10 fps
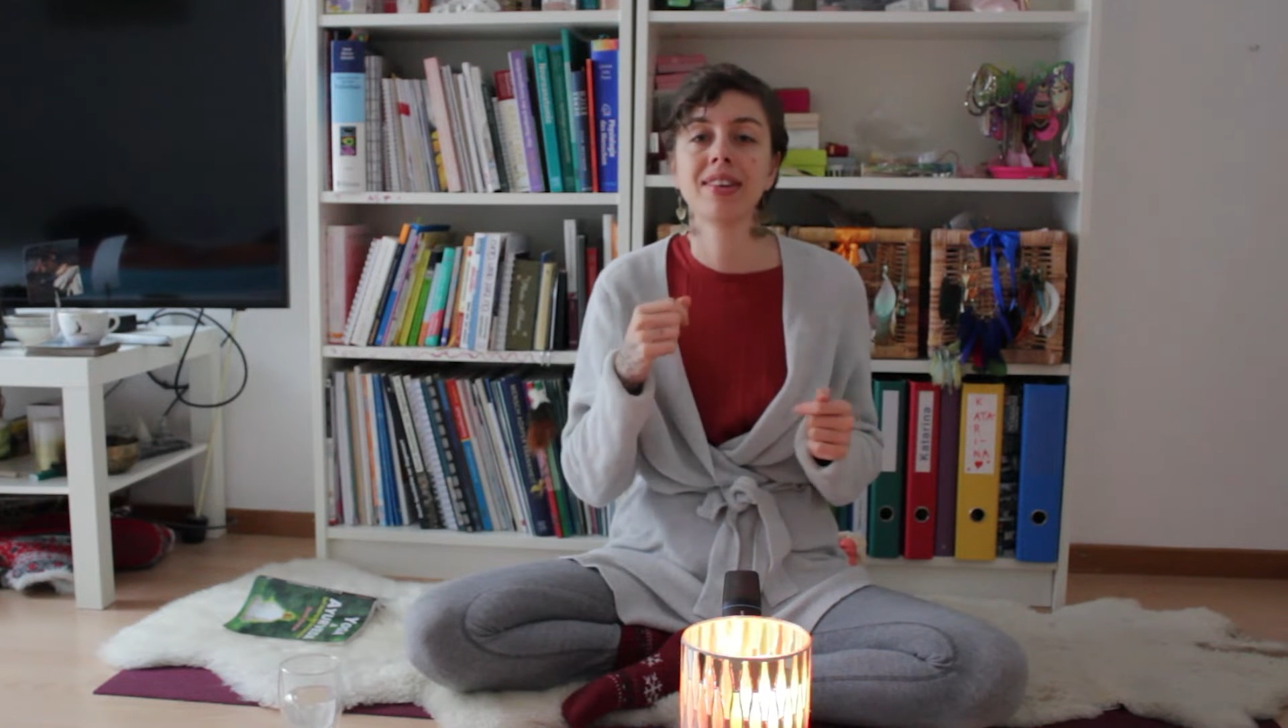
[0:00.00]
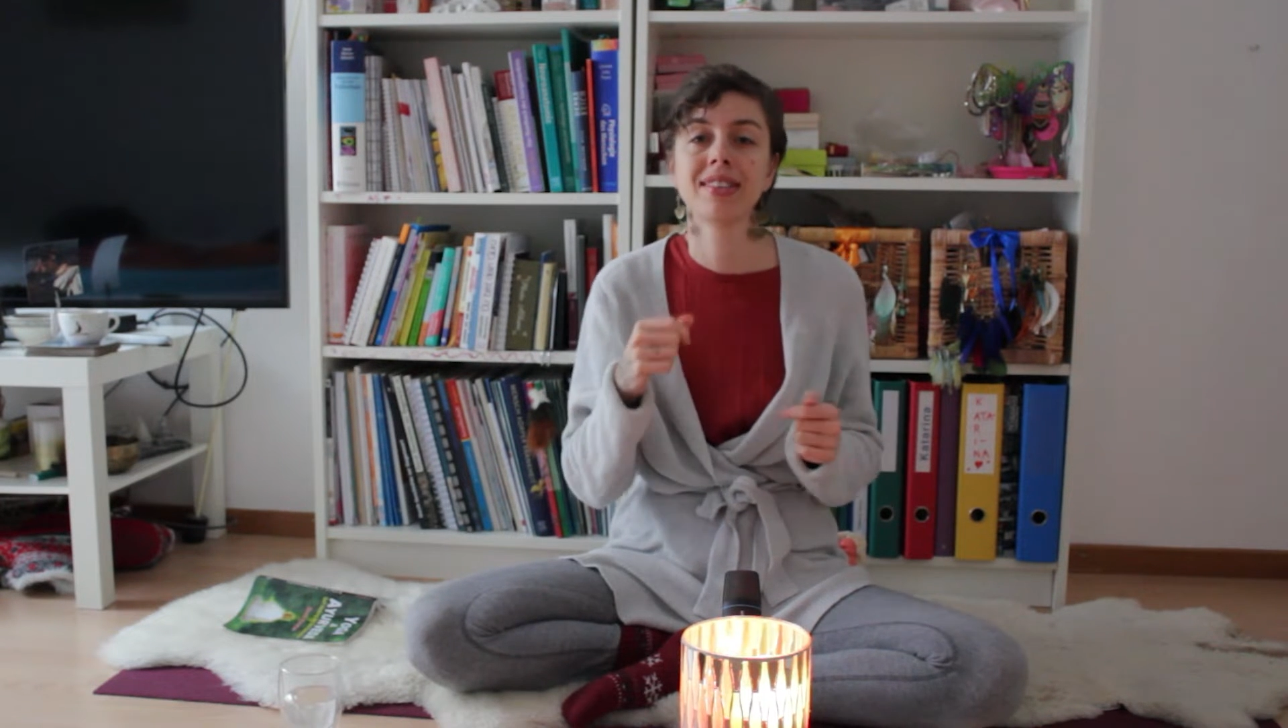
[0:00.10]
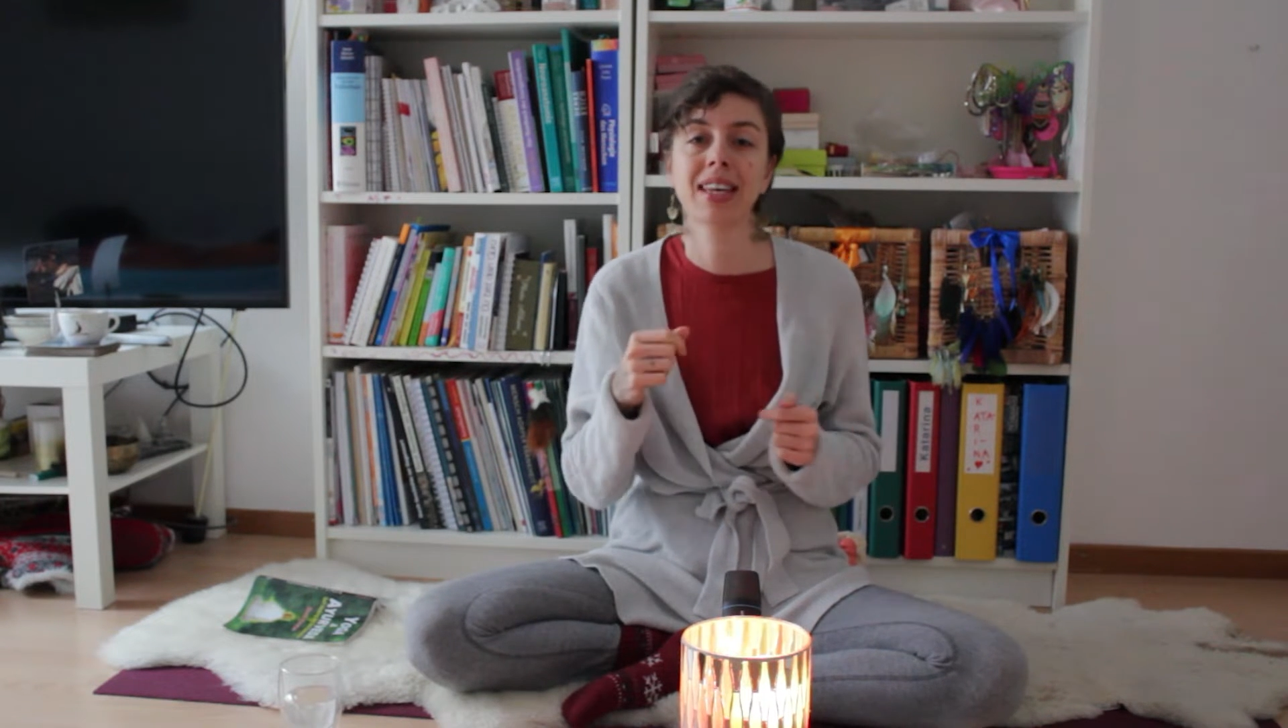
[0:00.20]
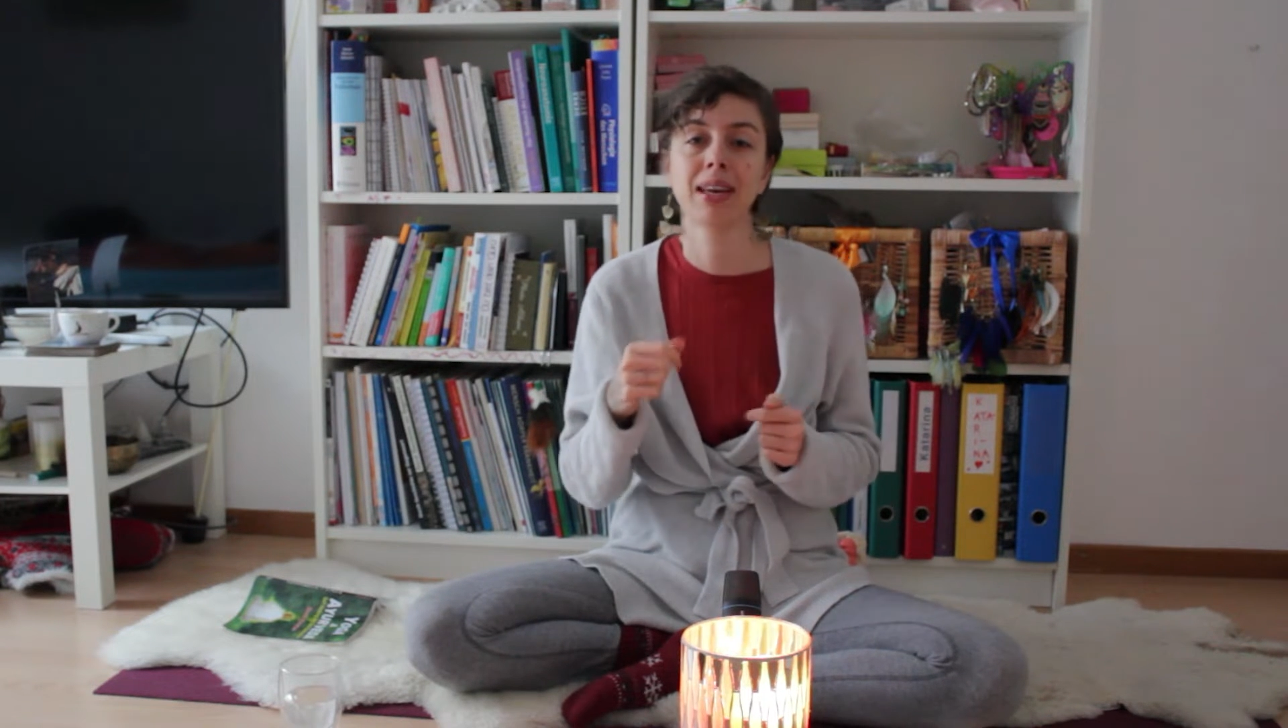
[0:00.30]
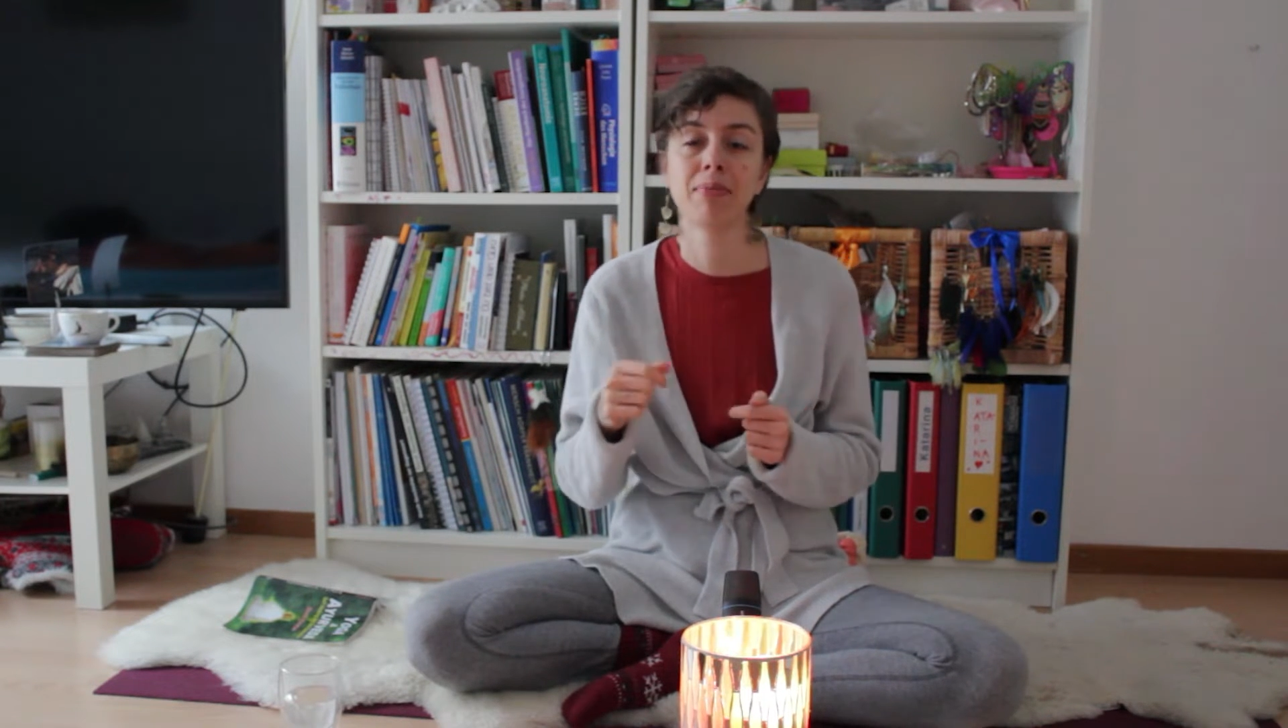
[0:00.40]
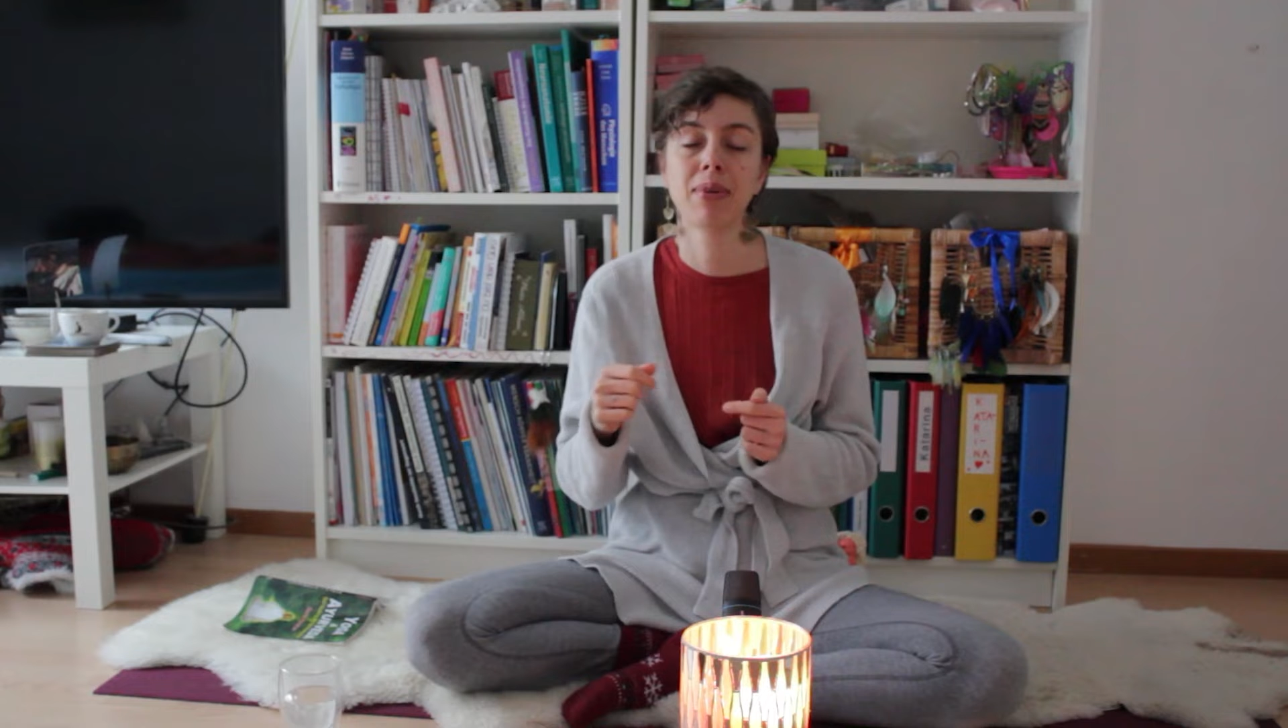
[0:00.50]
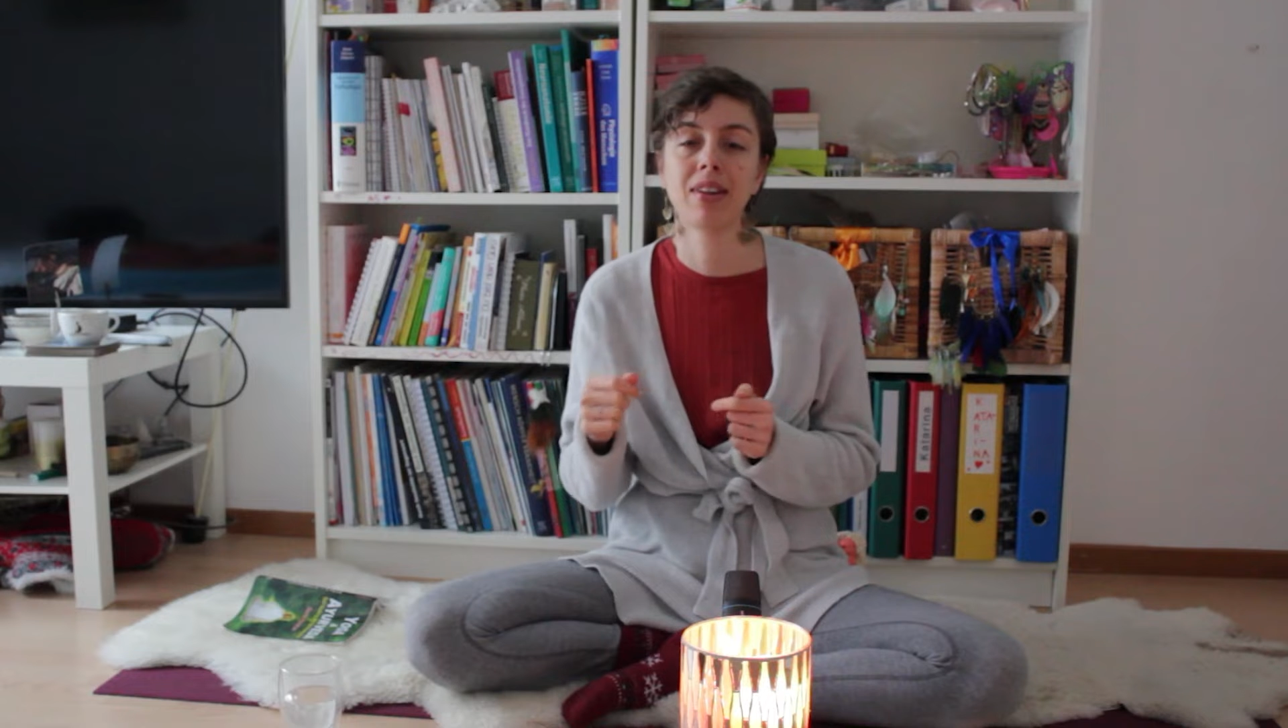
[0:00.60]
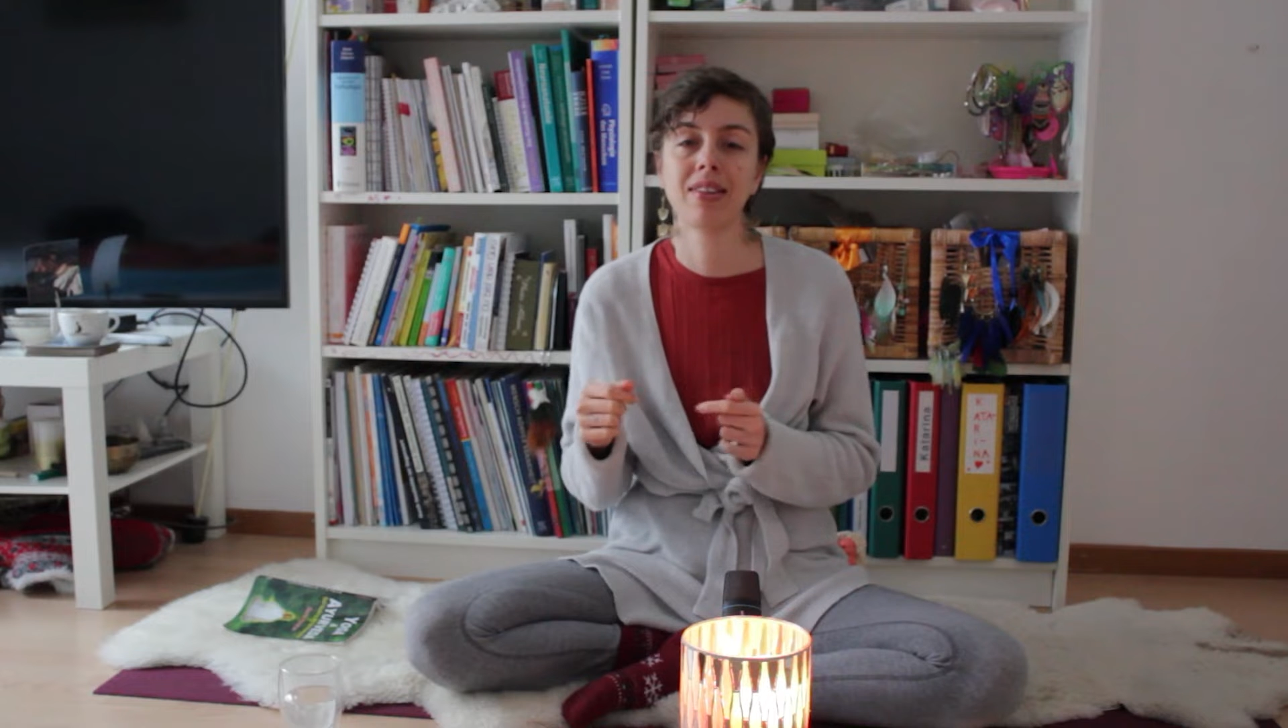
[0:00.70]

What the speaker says: skip